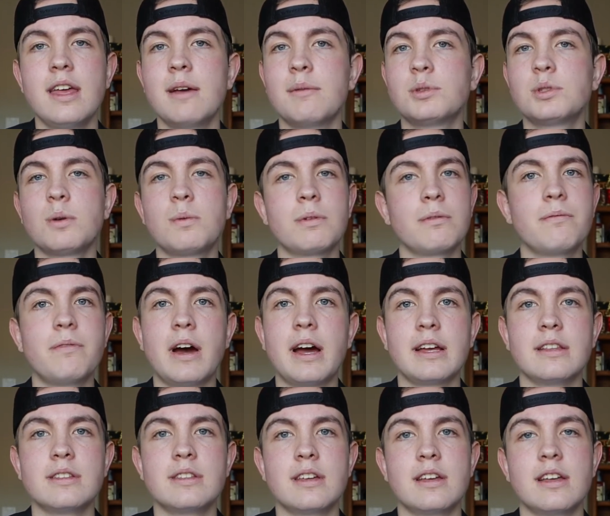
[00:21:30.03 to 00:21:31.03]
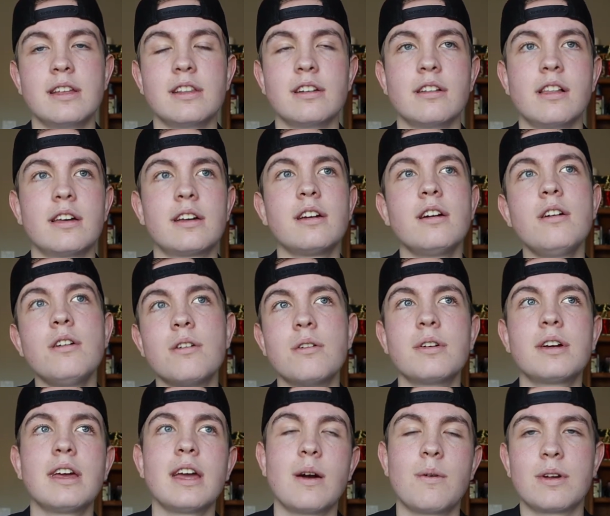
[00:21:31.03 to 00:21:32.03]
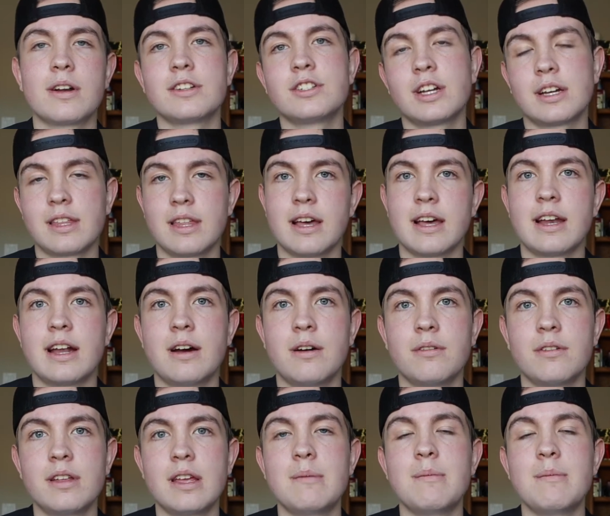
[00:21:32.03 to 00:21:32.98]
if someone finds it and they're like, oh, okay, I want to check that out.